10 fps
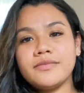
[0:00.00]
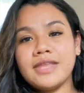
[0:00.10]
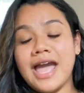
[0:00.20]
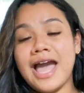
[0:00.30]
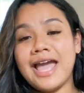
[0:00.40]

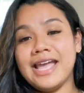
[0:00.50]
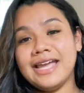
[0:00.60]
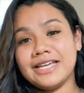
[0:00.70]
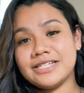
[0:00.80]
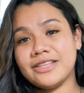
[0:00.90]
I
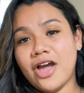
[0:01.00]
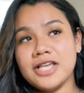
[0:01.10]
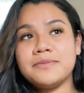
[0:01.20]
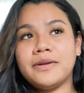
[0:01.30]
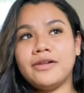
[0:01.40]
get to the
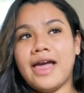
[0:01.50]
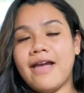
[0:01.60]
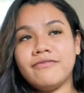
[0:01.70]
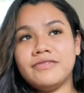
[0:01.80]
hospital. I have